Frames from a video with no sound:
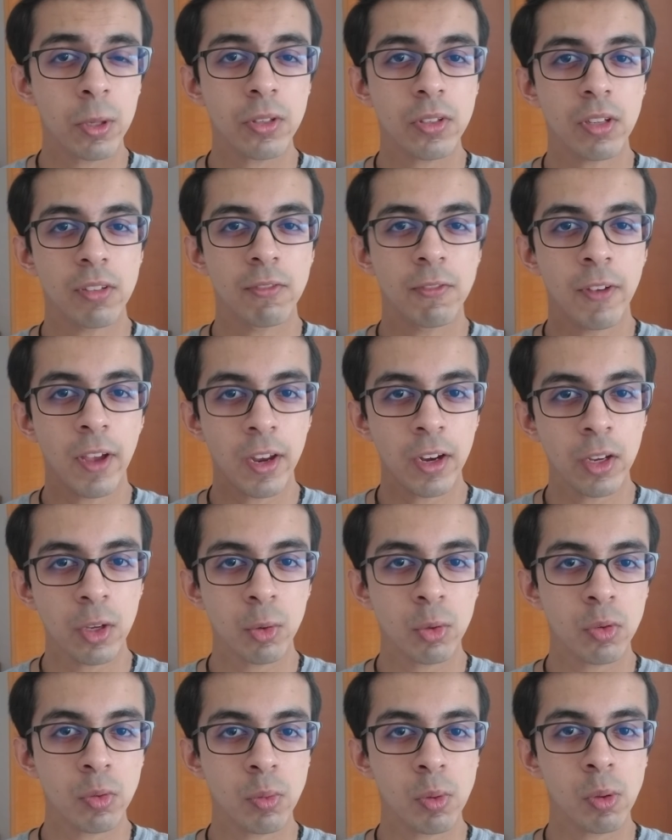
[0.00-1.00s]
are very
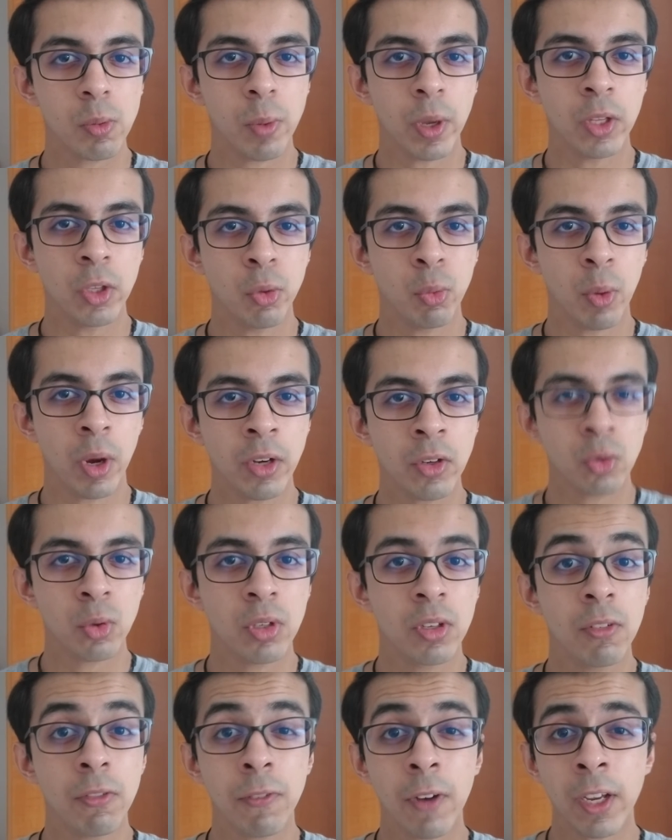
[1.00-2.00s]
useful when you want to
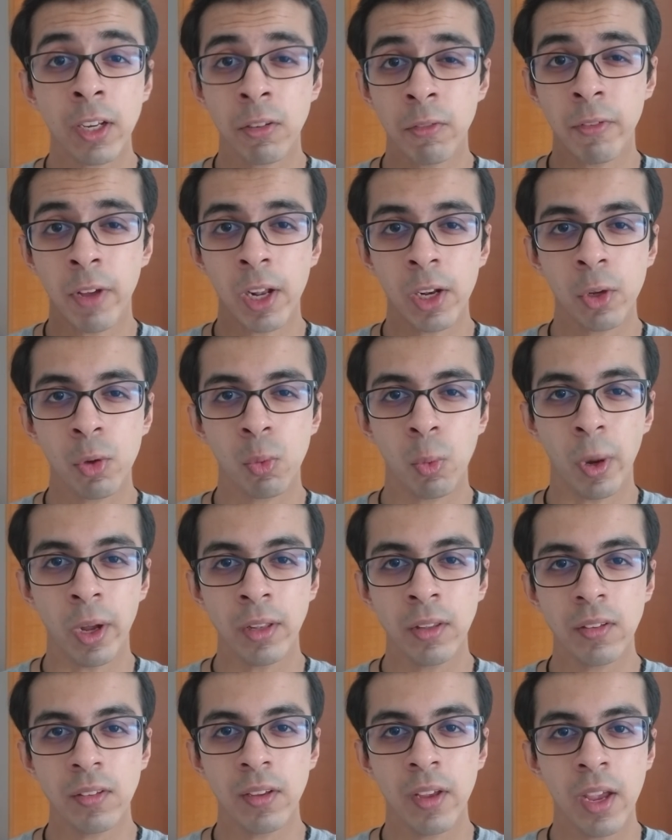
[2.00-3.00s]
define a value
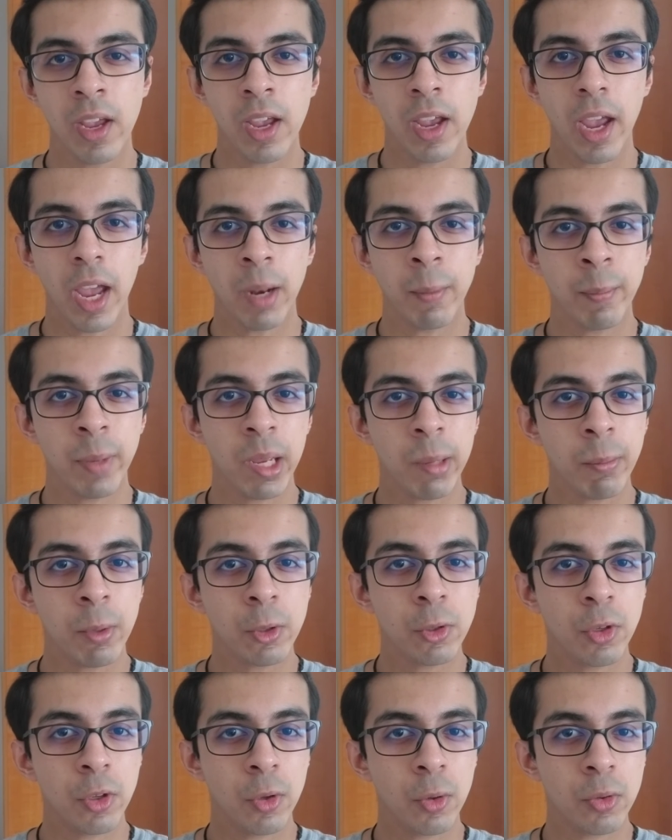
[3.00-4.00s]
once and be able
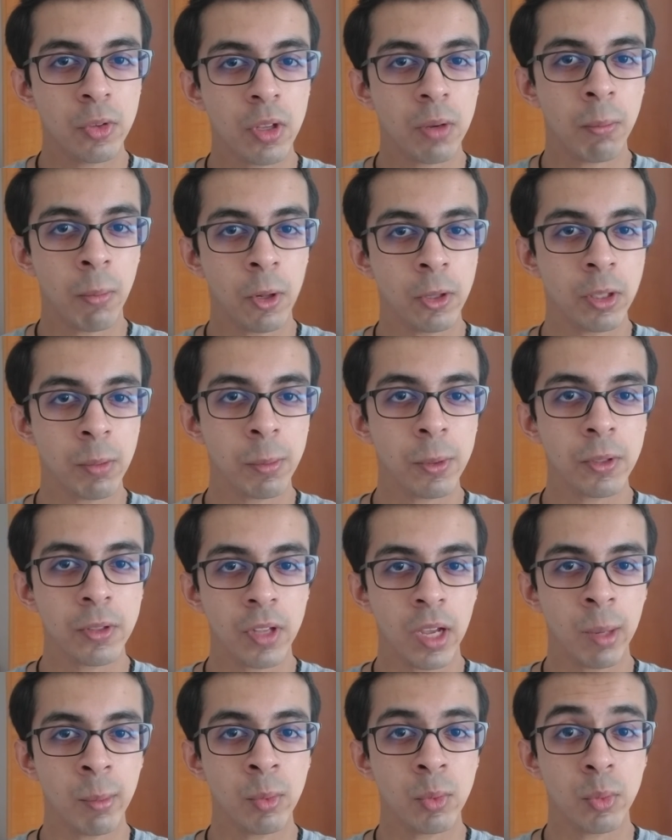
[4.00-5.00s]
to use it multiple
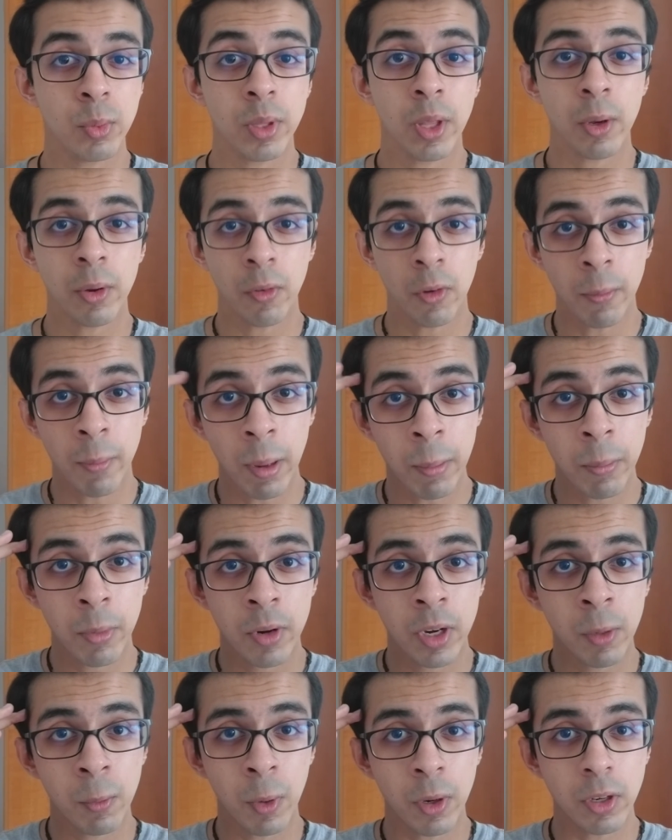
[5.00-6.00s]
times without
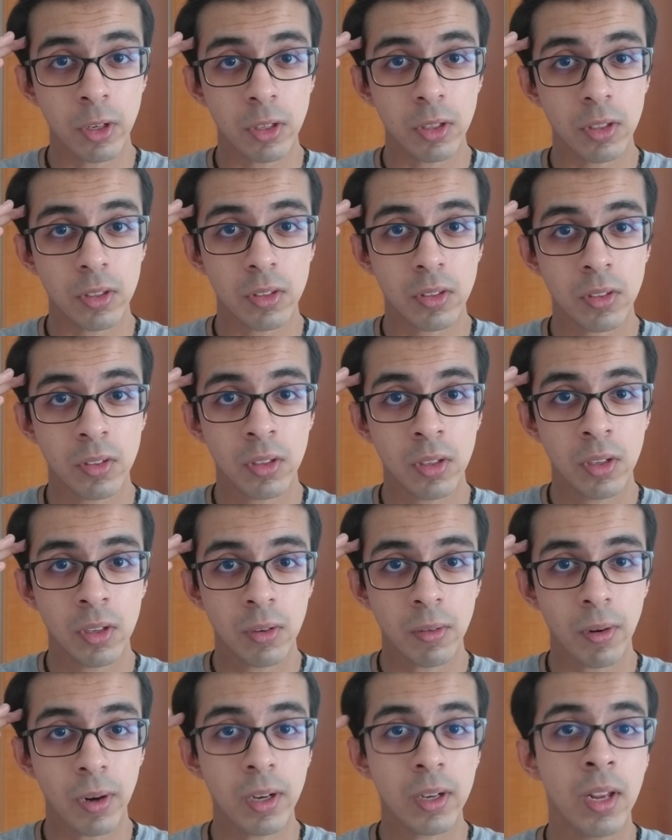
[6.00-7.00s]
remembering what it is,
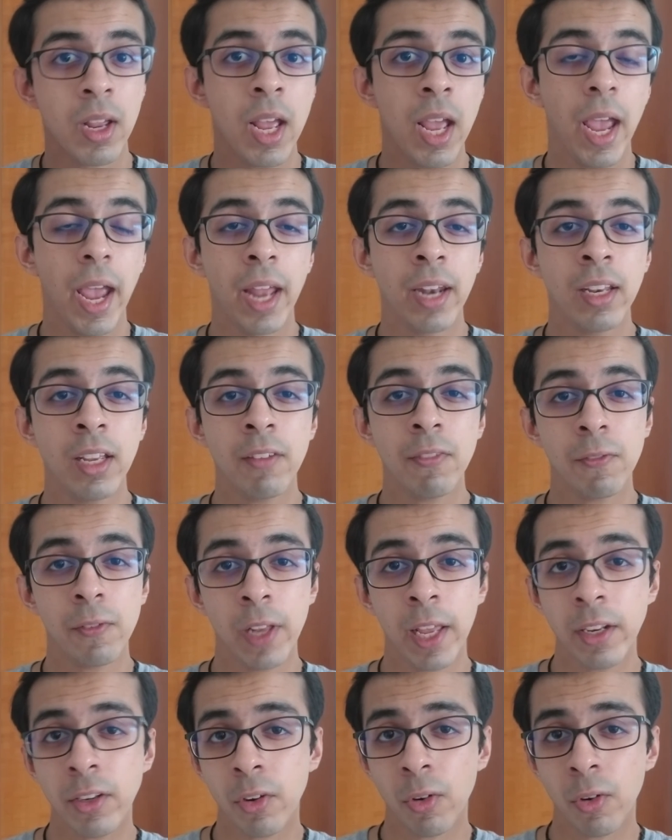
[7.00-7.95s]
right? And if later